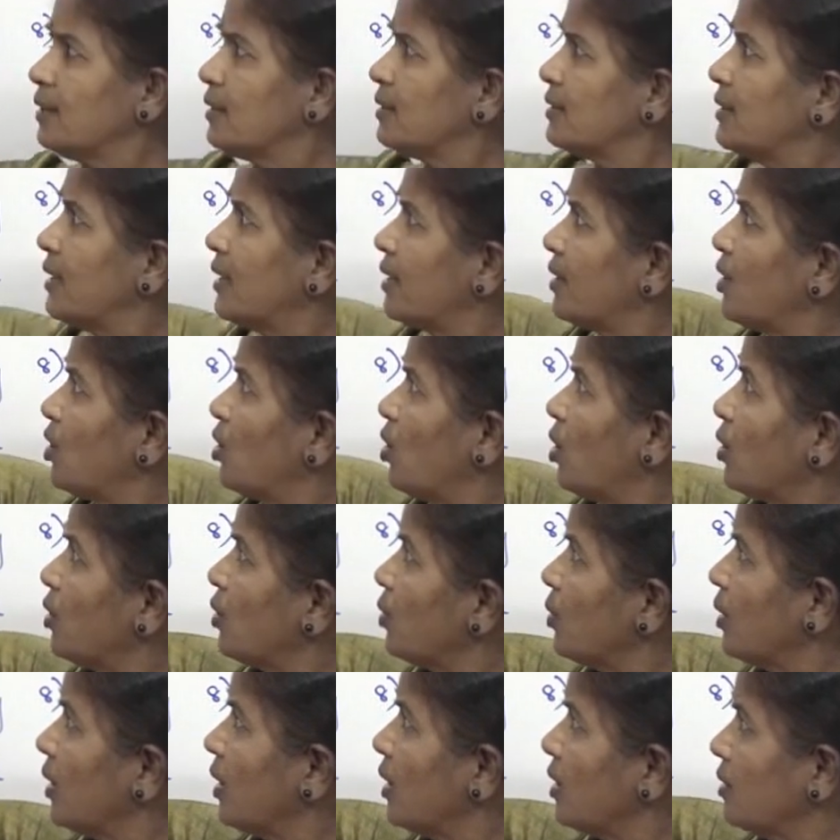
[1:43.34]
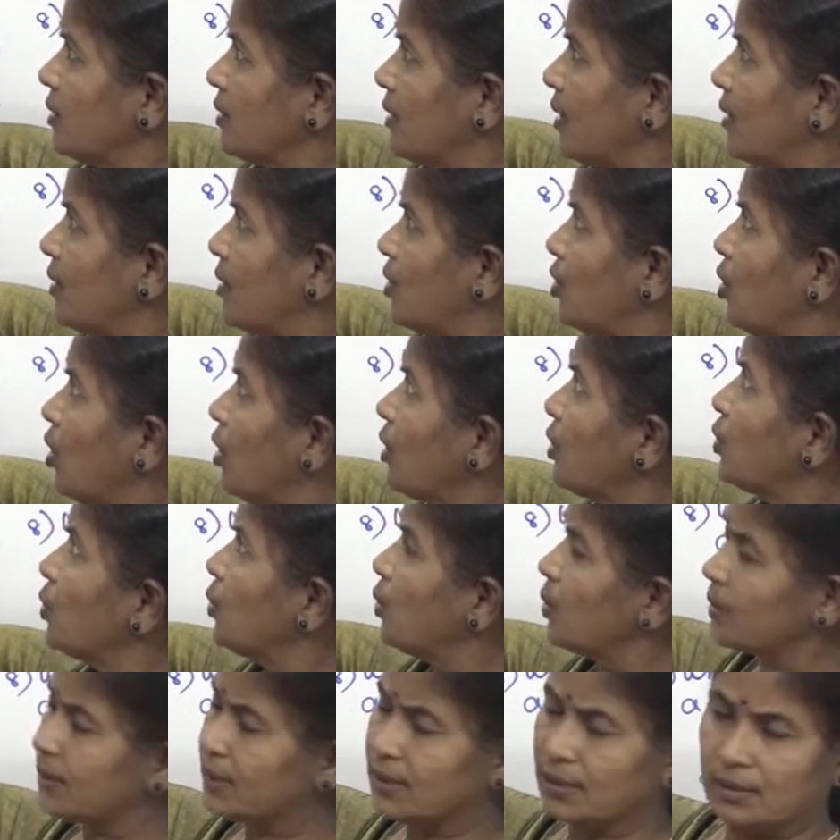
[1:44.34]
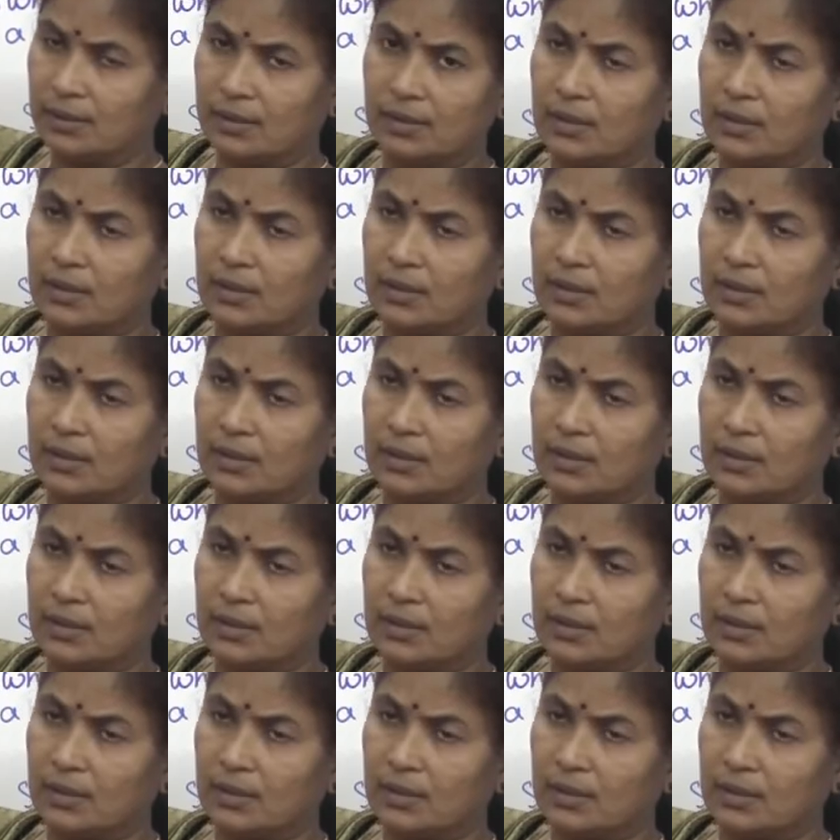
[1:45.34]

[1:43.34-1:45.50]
they're not hooked